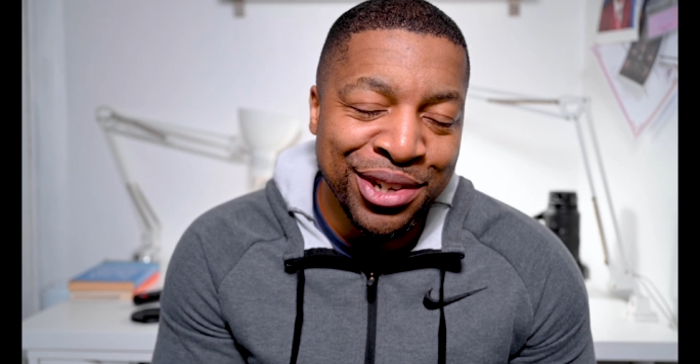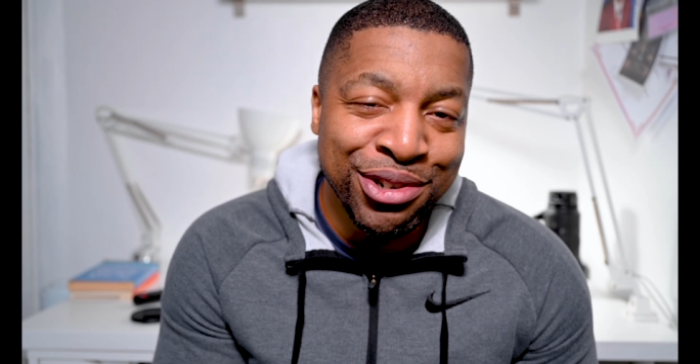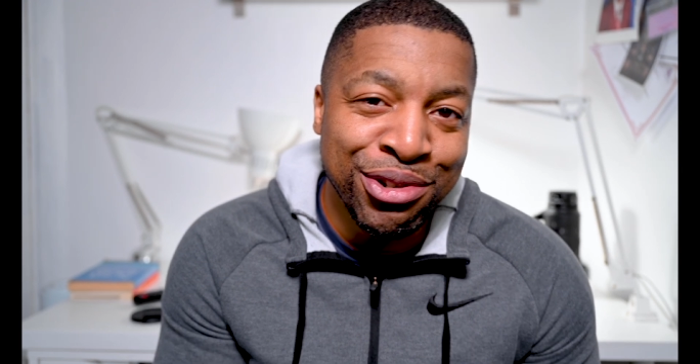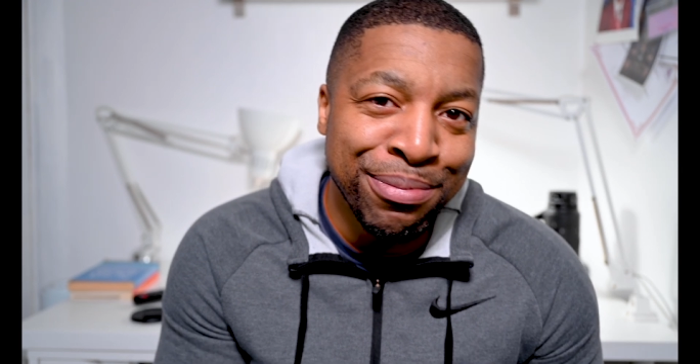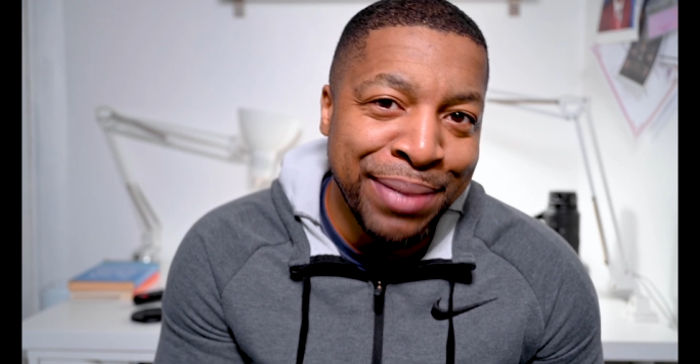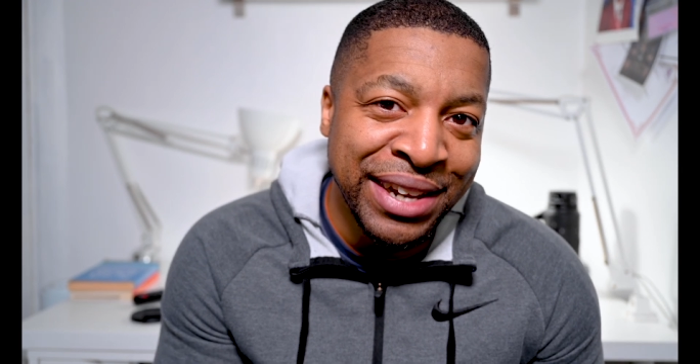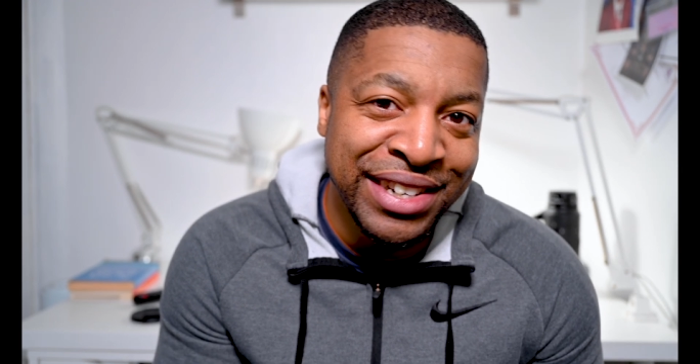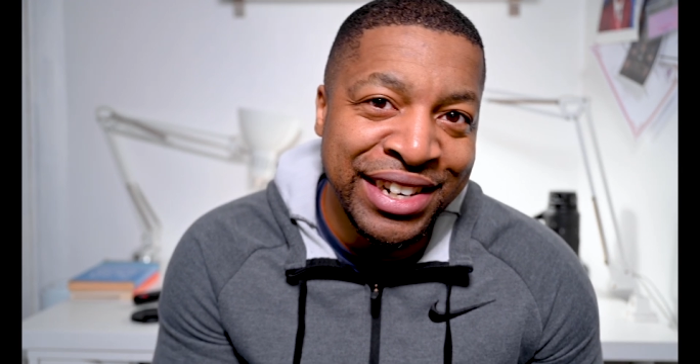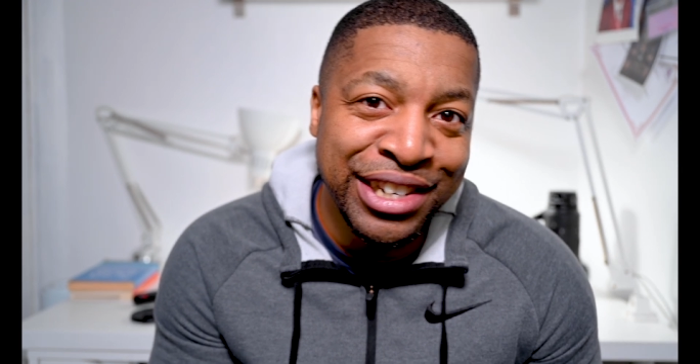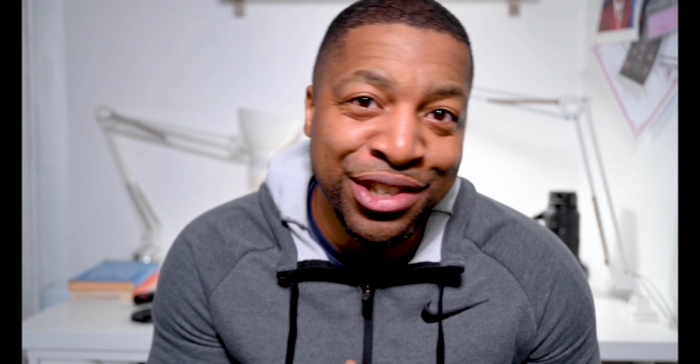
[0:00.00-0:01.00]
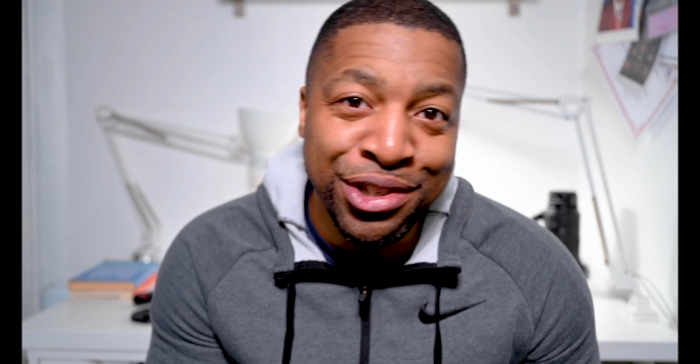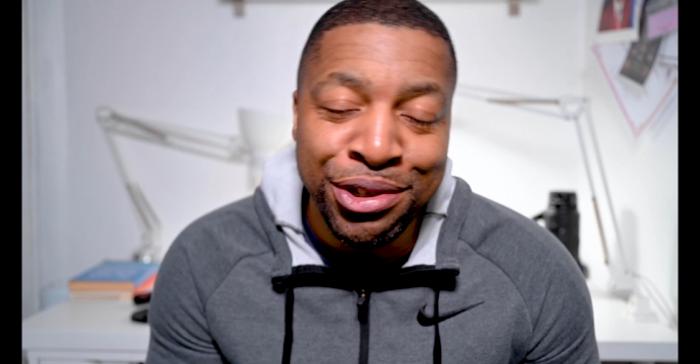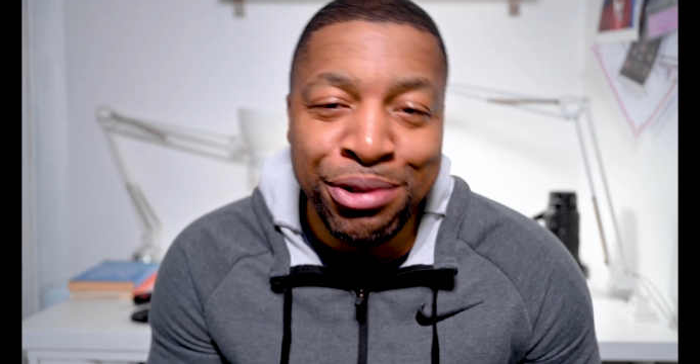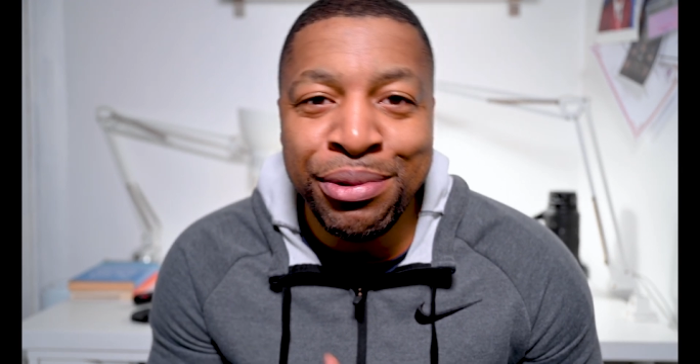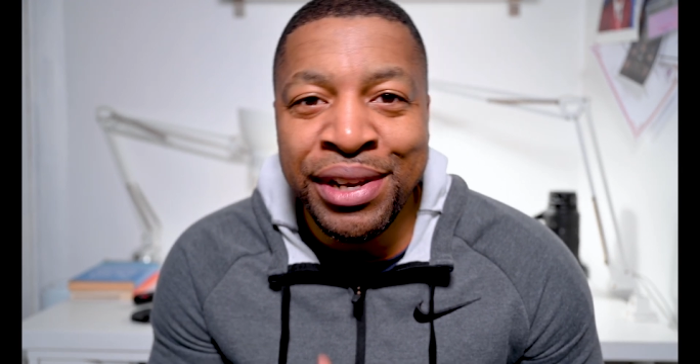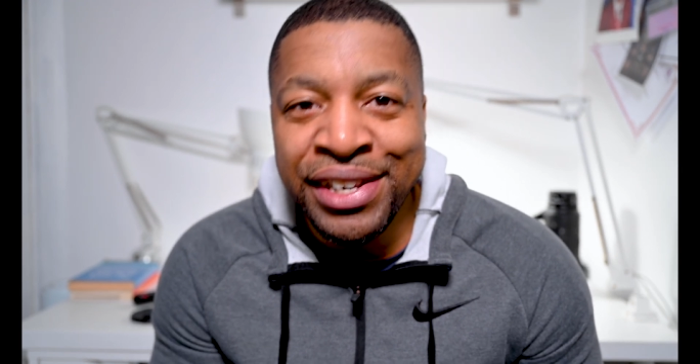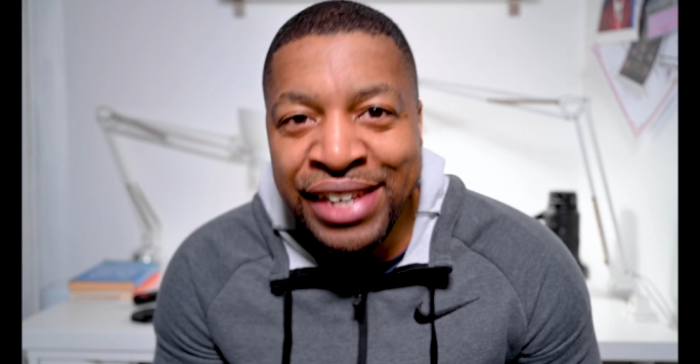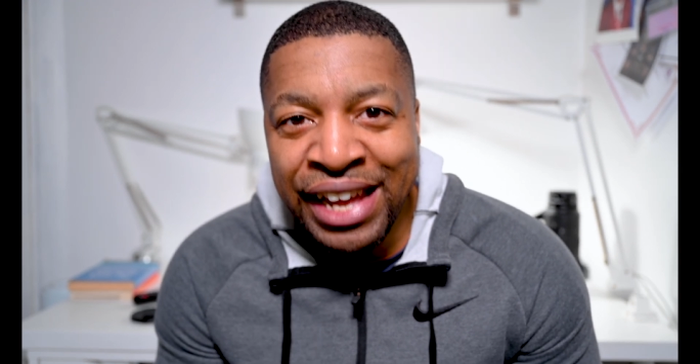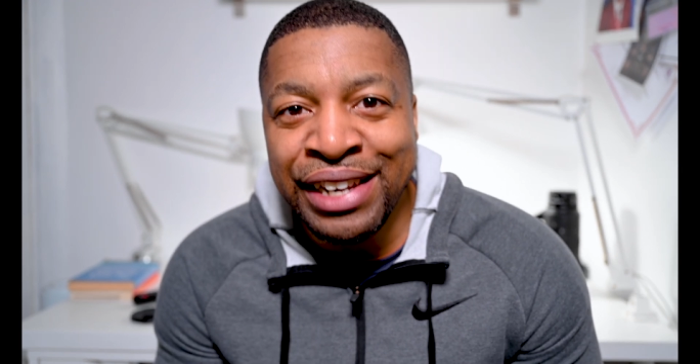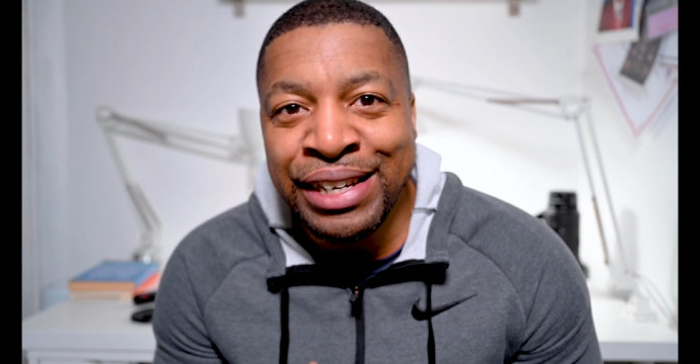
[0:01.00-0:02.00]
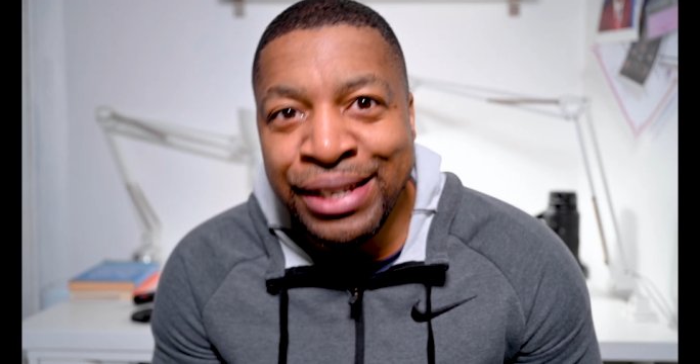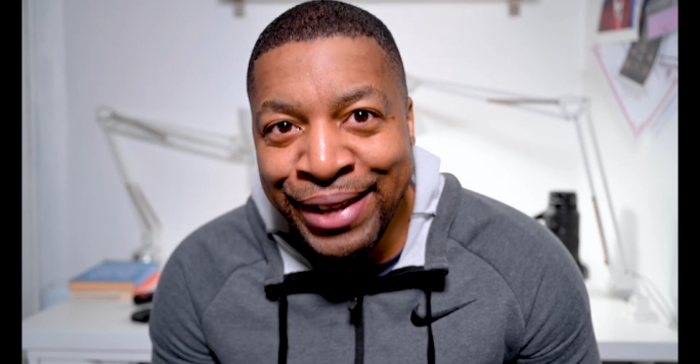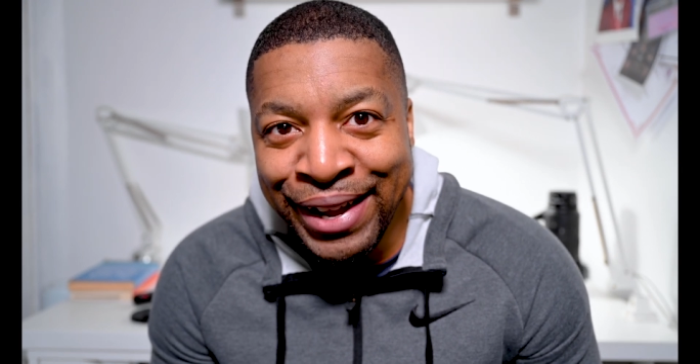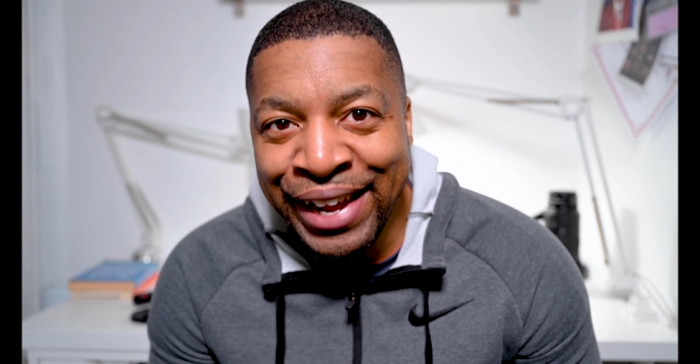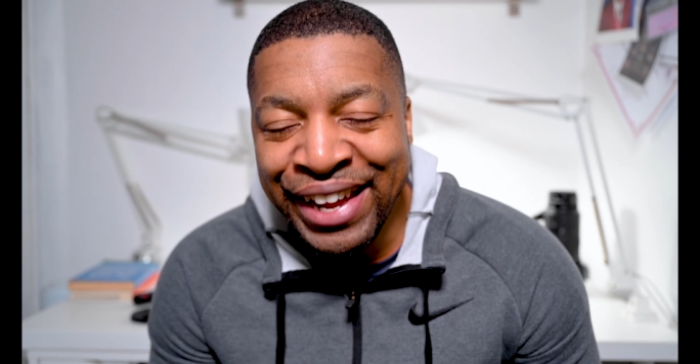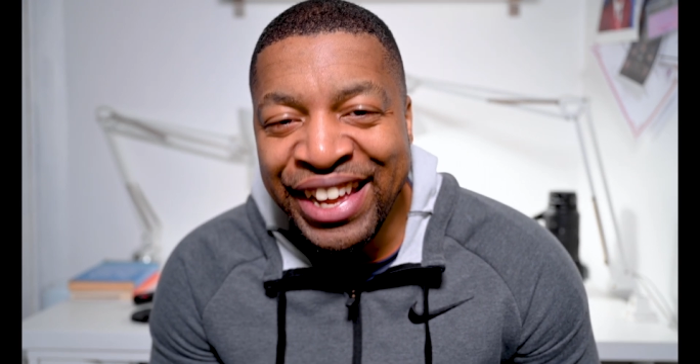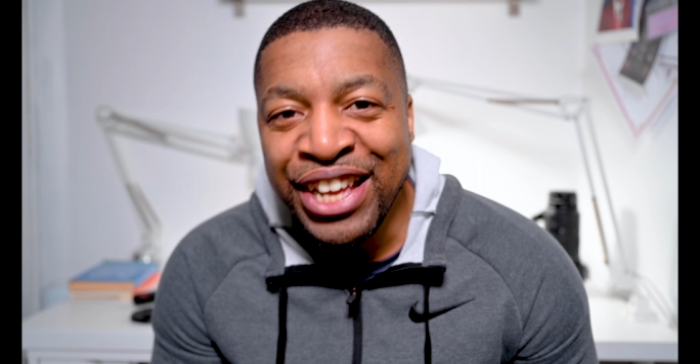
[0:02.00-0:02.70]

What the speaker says: to basically shoot in that light.